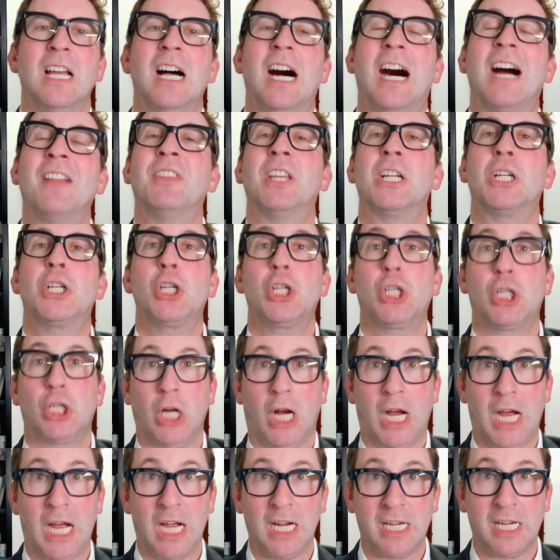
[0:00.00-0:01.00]
on the
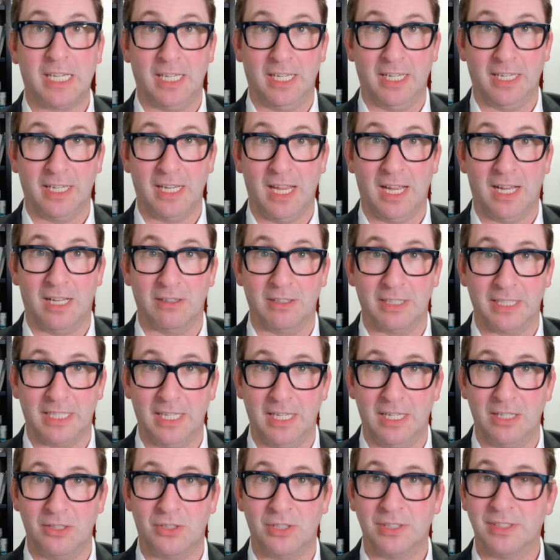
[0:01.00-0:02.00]
shocking
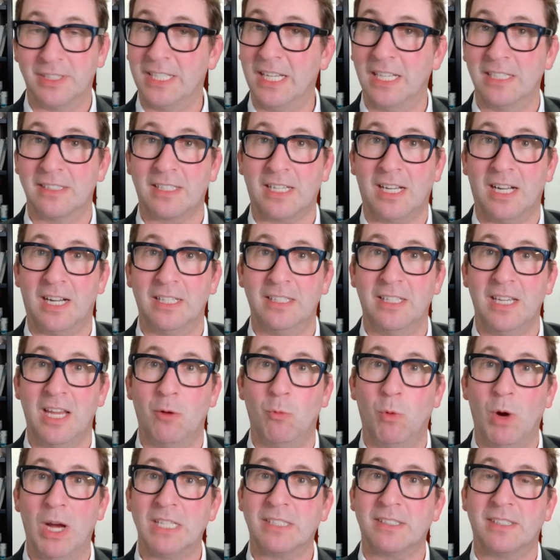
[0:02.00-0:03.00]
allegations against Kanye
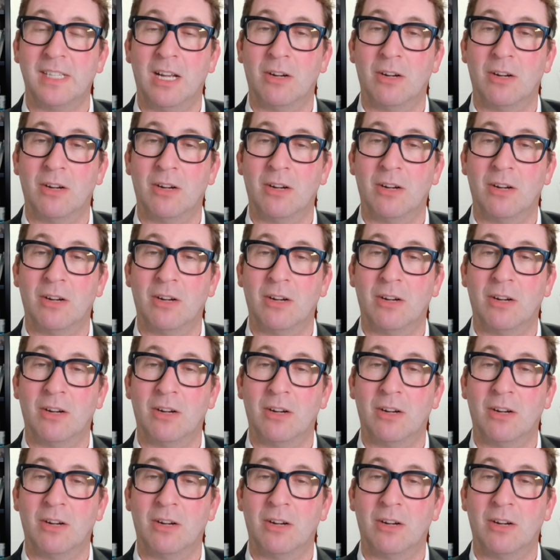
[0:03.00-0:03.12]
West,